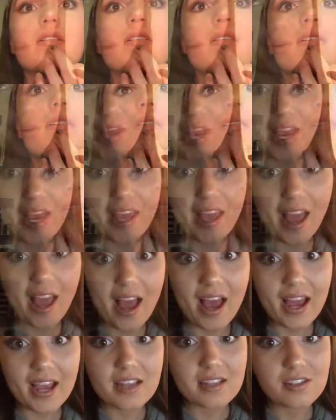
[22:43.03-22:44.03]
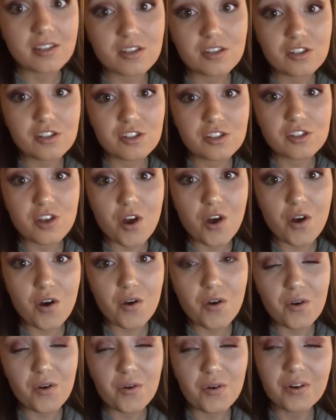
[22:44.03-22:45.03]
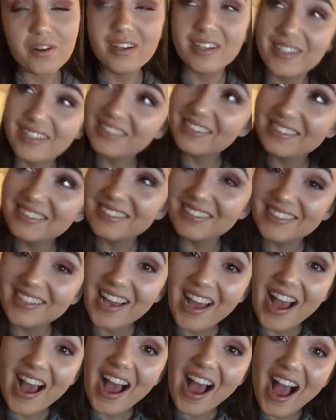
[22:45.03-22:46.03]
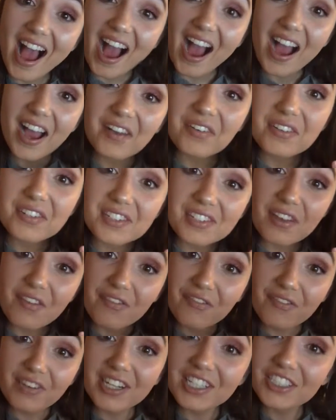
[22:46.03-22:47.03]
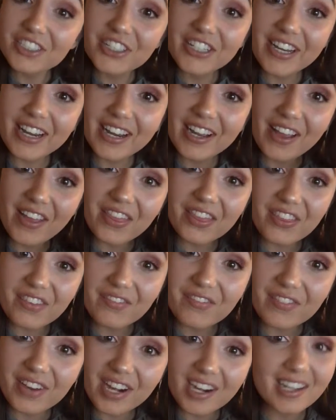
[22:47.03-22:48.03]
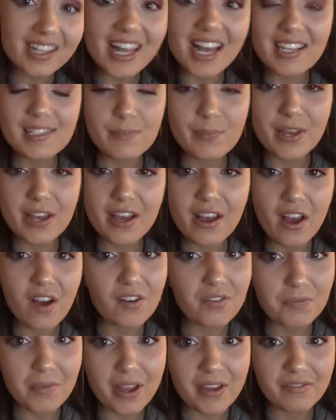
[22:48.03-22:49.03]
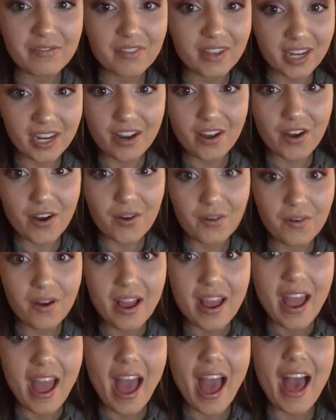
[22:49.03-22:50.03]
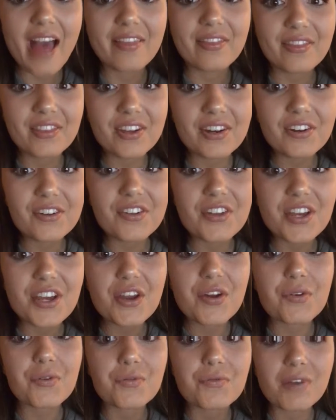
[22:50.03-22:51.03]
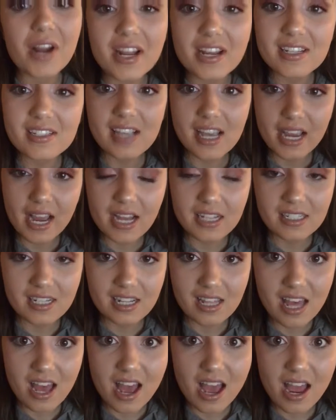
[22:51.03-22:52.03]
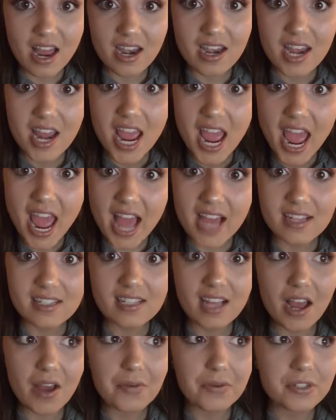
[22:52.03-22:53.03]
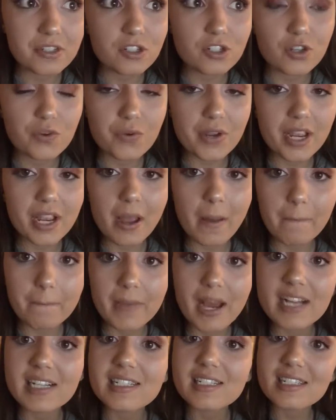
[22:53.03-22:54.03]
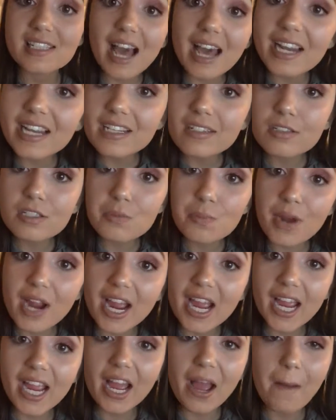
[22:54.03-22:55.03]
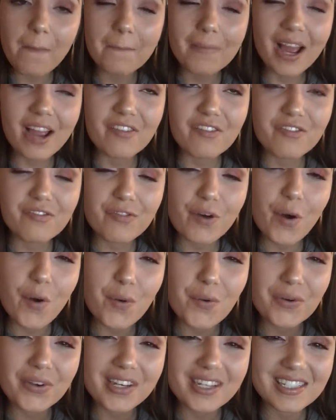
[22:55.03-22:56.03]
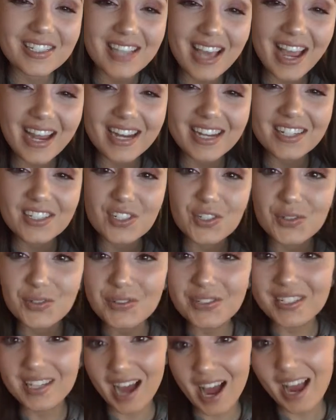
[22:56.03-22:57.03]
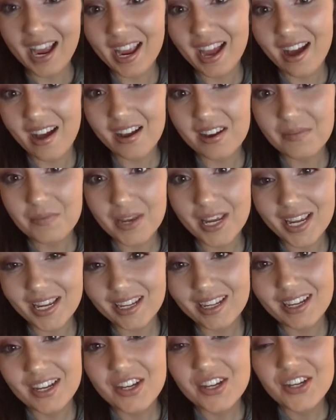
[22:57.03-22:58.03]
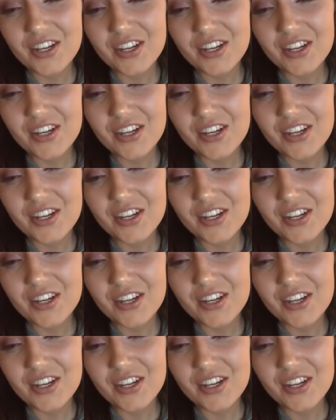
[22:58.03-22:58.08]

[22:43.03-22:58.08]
Okay guys, so I was finishing the very last bit of my video, and literally right as I got to the end, as I was doing my setting spray, my phone decided to die on me.